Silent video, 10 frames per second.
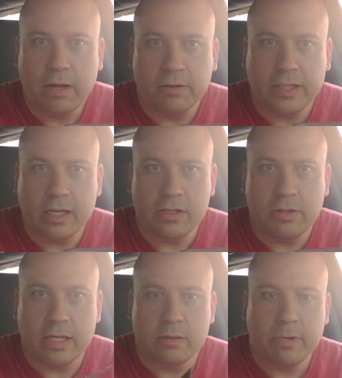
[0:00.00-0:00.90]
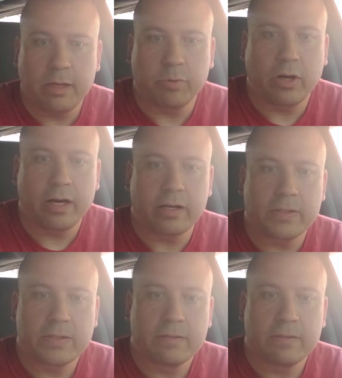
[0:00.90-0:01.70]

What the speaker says: don't think I'd do that to many products.